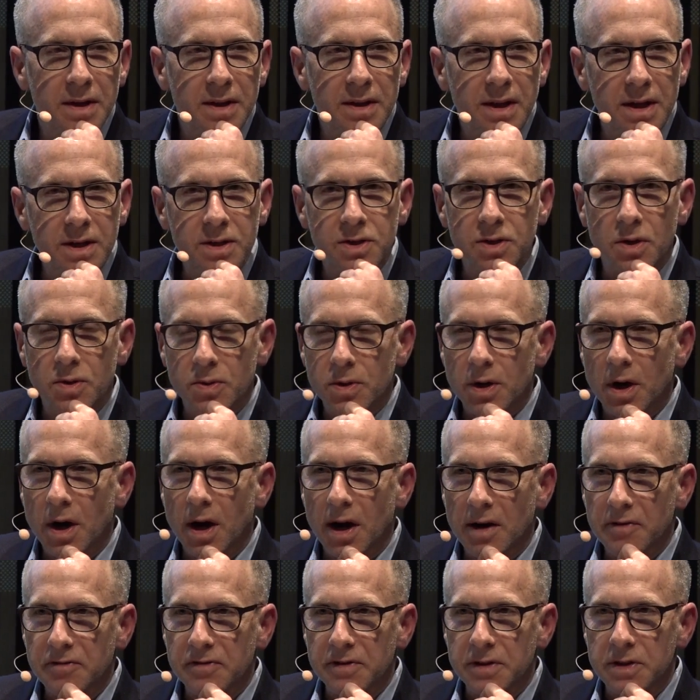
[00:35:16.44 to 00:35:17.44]
They don't
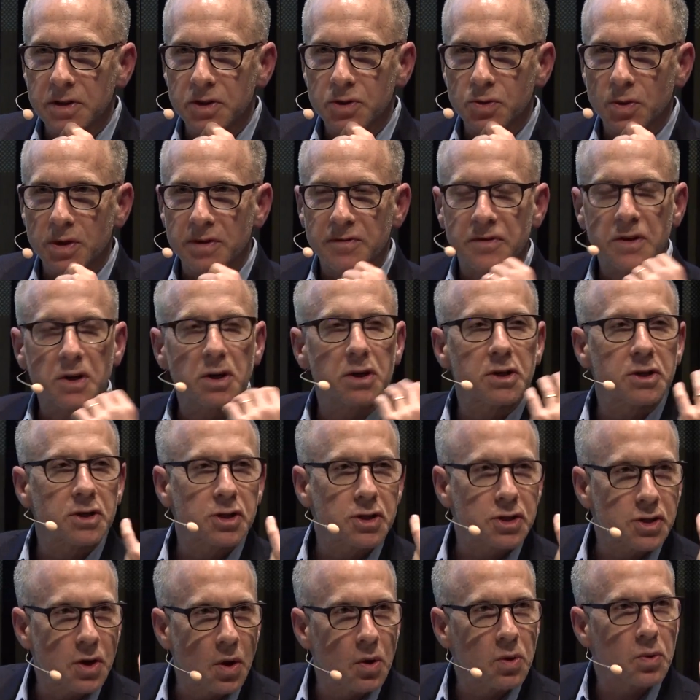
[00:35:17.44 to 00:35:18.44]
often sort of
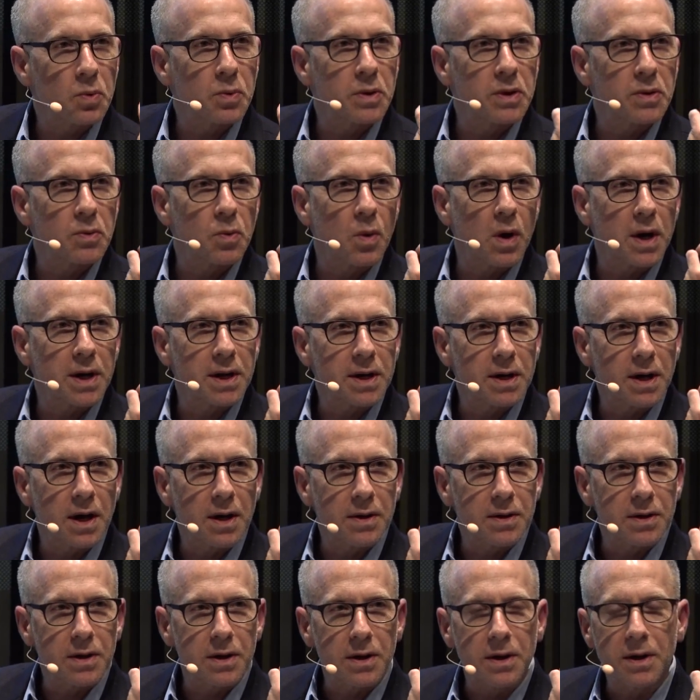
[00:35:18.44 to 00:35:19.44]
consult with one
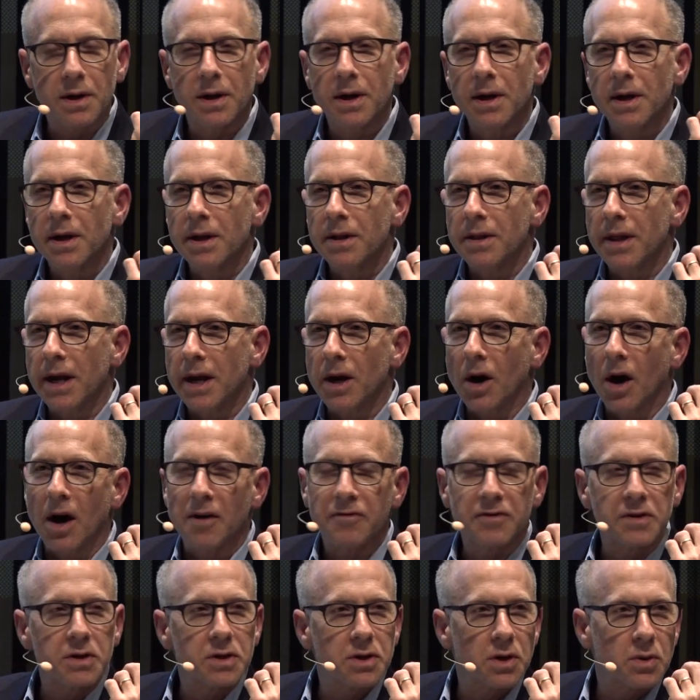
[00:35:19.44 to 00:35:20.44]
another. They
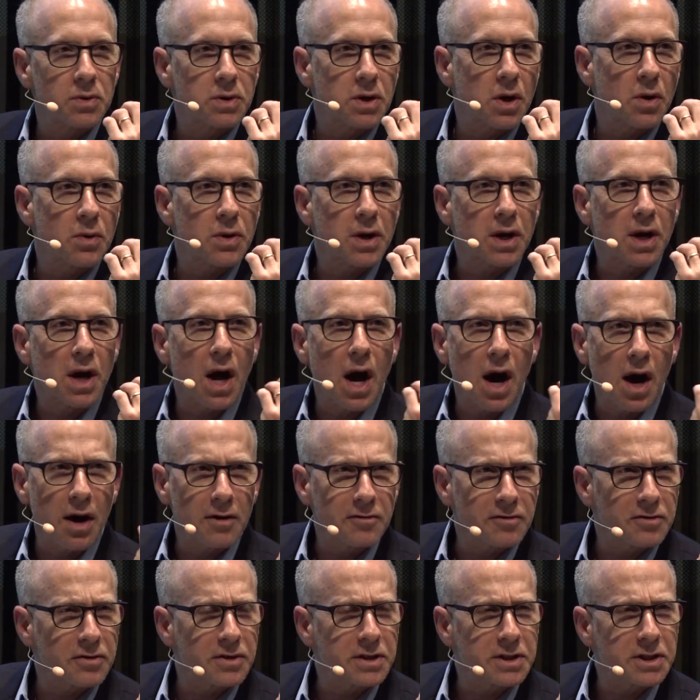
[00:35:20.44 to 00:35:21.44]
often don't go to
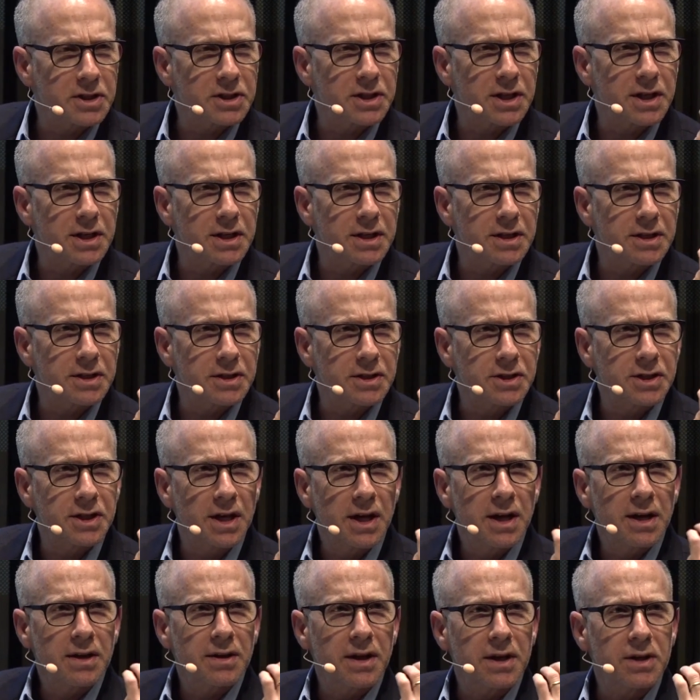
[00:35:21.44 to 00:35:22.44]
conferences.
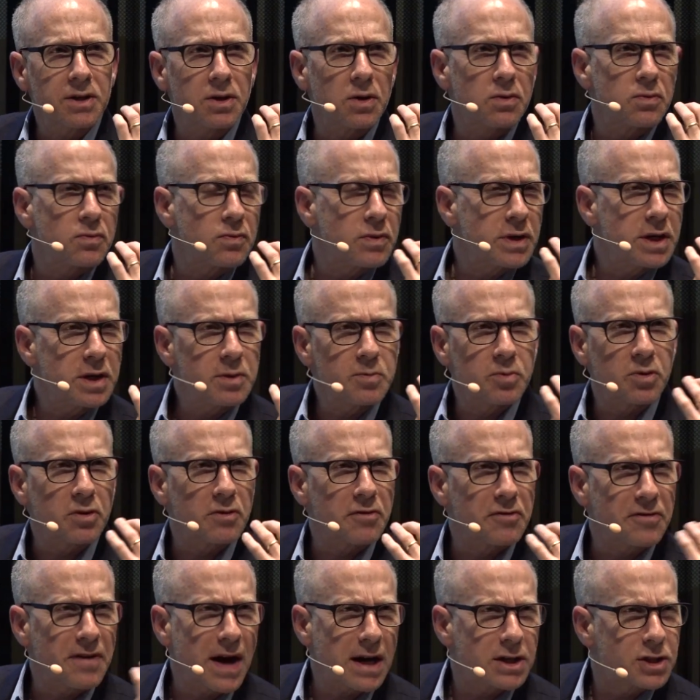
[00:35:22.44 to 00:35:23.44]
They don't read
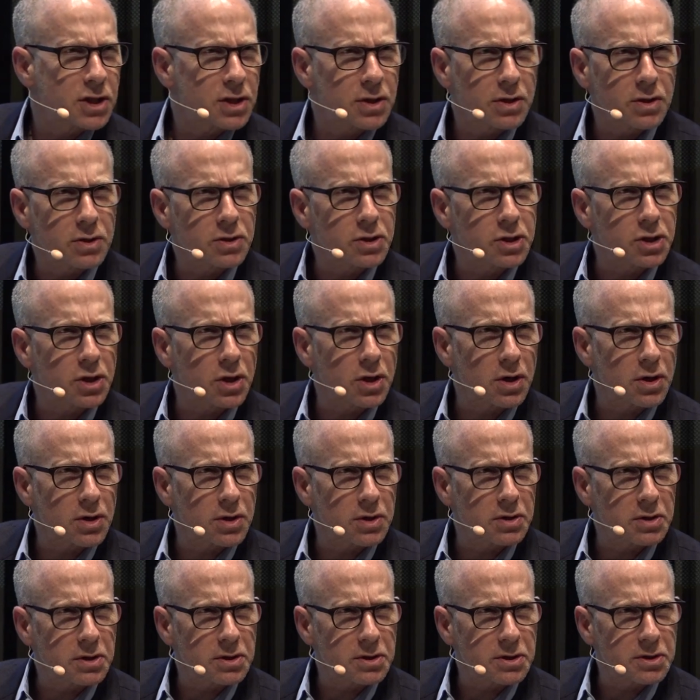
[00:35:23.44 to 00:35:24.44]
professional
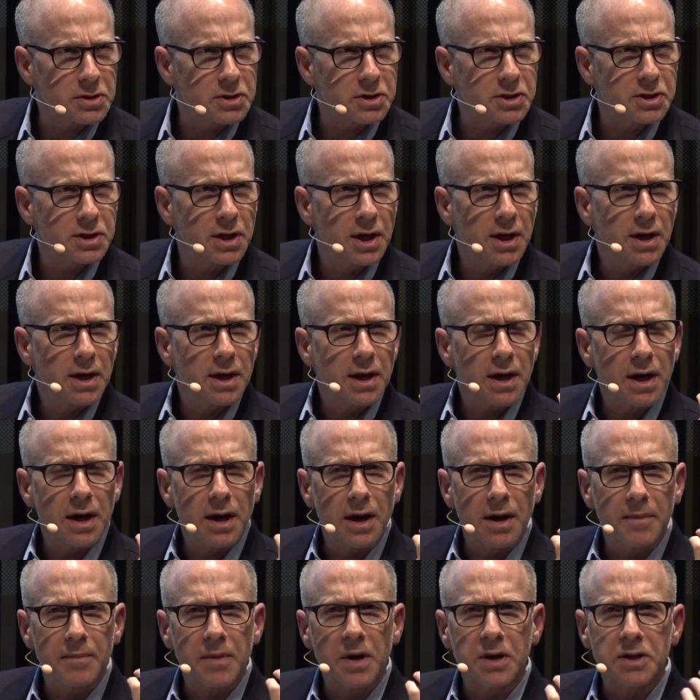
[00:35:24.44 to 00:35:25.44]
journals.
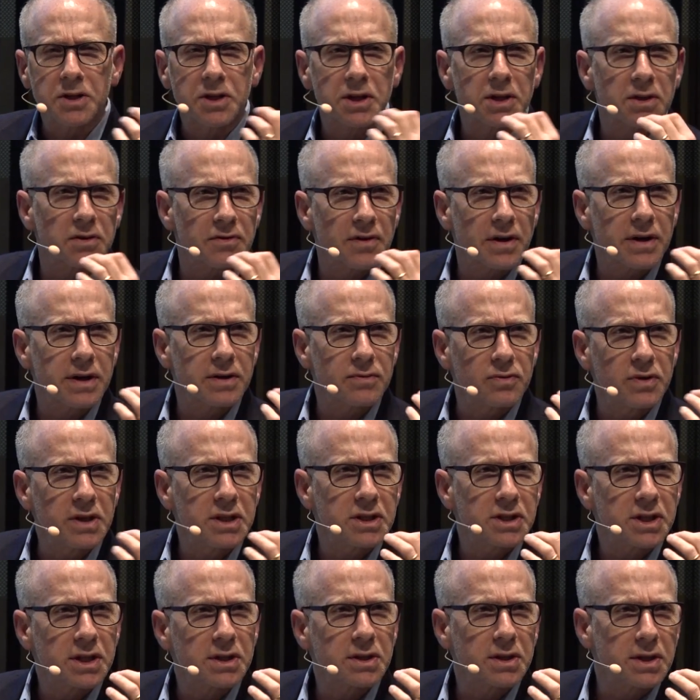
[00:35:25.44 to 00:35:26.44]
Until very
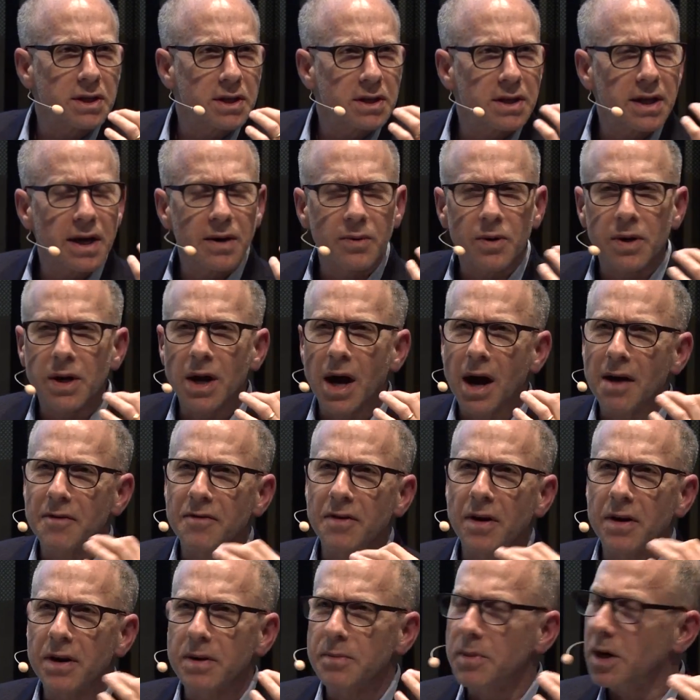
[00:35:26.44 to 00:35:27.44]
recently, they were not
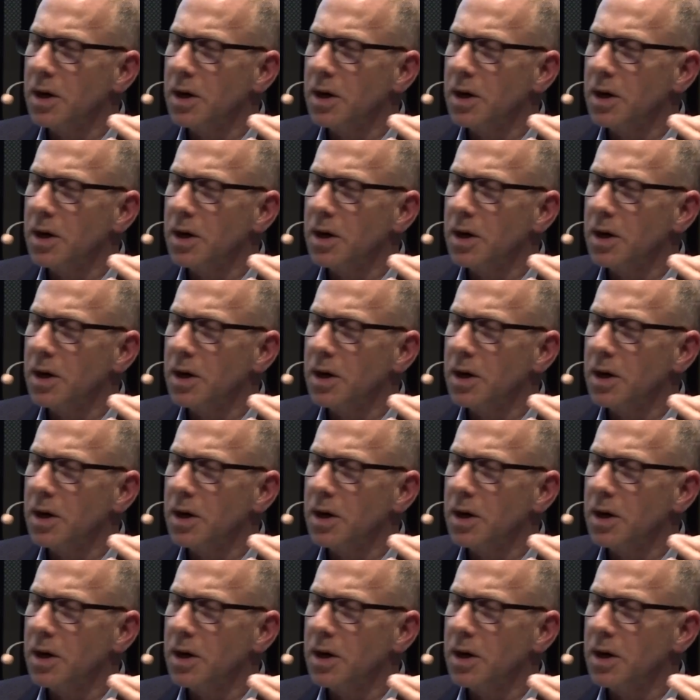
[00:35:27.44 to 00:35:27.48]
very